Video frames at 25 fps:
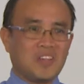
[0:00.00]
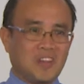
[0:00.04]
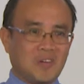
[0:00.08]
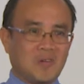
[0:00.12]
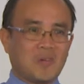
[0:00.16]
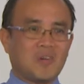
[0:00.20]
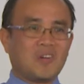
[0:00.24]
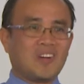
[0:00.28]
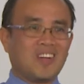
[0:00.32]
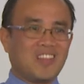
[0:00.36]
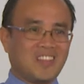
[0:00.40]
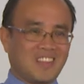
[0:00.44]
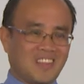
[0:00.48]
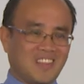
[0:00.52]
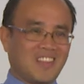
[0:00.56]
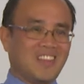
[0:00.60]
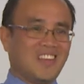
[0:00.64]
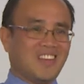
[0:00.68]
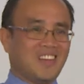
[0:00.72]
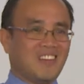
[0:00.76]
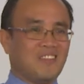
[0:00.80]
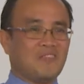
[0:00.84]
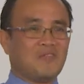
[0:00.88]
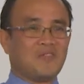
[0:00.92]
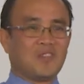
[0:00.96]
the only
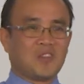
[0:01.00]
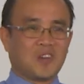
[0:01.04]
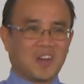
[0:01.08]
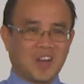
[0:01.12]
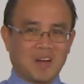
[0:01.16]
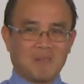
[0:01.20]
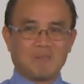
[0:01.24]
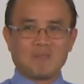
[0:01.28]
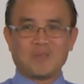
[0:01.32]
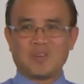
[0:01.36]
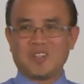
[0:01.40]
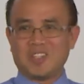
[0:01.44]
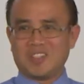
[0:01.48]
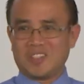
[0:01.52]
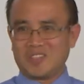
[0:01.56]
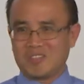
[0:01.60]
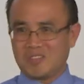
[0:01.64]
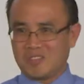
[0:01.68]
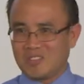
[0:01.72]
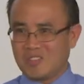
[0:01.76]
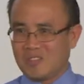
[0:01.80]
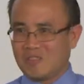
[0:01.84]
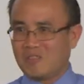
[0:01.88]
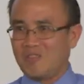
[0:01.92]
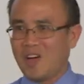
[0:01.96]
thing for companies
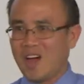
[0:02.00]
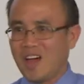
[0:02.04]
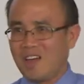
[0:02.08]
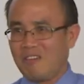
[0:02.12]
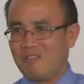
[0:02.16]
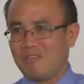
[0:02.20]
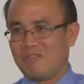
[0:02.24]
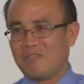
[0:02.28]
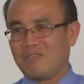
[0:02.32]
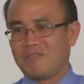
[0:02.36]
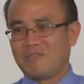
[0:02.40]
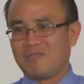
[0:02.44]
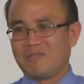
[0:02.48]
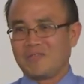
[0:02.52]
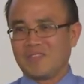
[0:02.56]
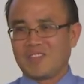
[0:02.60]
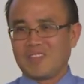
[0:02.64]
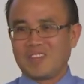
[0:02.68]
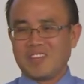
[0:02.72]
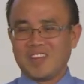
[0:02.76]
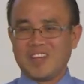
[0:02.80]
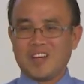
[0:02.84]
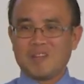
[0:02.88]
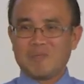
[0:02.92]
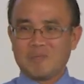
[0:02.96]
to survive.
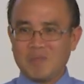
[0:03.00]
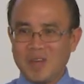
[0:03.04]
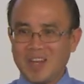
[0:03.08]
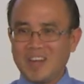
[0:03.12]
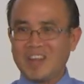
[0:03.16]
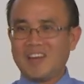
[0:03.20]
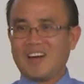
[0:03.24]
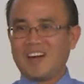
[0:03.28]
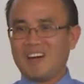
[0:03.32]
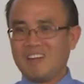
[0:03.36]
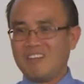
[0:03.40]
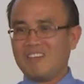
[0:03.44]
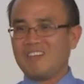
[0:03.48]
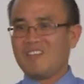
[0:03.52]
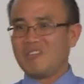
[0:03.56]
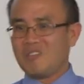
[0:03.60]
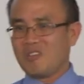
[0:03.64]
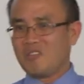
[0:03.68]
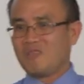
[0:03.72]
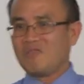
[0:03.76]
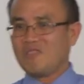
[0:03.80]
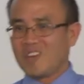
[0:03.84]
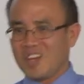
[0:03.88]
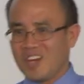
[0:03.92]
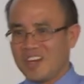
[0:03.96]
There are many other
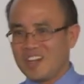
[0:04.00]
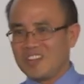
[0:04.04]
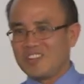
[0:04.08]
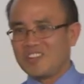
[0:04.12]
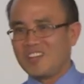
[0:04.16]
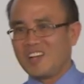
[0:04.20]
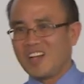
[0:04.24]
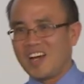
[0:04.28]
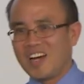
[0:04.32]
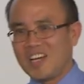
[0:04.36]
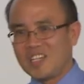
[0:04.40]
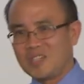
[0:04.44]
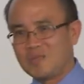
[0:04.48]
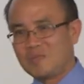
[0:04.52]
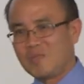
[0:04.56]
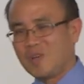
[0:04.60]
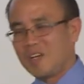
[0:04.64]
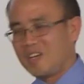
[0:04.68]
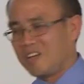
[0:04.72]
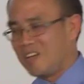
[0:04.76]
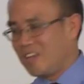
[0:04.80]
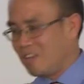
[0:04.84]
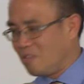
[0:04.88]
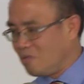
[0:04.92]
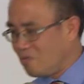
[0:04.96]
non-financial
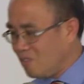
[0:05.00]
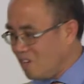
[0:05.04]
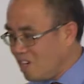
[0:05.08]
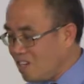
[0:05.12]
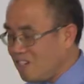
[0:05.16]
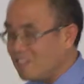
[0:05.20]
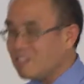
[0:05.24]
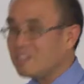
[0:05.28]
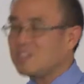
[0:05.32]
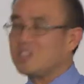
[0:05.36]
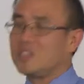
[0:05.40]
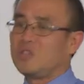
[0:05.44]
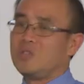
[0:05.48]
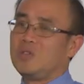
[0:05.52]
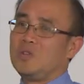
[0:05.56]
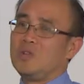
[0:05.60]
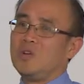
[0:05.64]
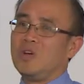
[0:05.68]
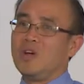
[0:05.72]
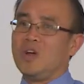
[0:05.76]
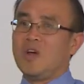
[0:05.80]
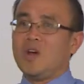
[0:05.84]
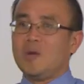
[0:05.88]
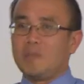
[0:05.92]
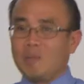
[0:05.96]
aspects that we need to
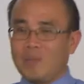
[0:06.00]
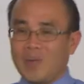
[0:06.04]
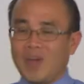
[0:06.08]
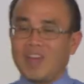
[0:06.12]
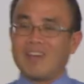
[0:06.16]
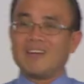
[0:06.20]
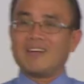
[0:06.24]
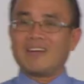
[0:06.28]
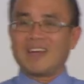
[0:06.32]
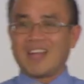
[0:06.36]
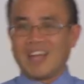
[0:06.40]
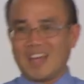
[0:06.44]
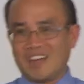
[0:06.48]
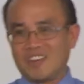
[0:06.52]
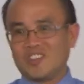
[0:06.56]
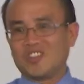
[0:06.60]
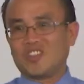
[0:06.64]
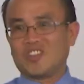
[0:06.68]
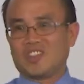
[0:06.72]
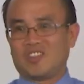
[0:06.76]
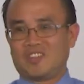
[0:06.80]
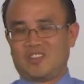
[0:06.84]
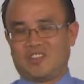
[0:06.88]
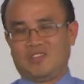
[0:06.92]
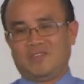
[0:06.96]
pay
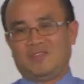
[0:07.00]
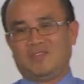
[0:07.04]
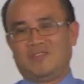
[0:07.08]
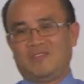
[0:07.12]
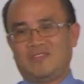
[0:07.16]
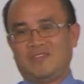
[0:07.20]
attention to.